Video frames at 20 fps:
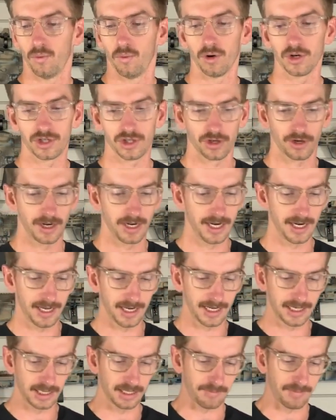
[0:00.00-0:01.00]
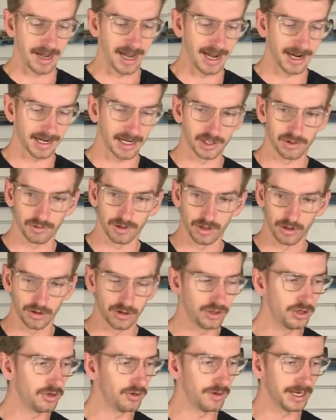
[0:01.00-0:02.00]
what you're getting in the package when you
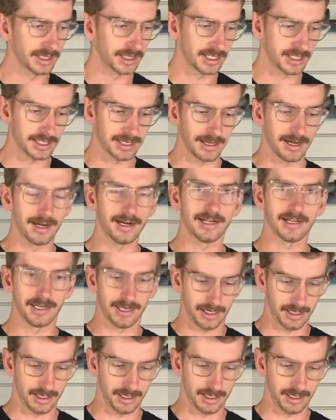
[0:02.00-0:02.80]
do get this light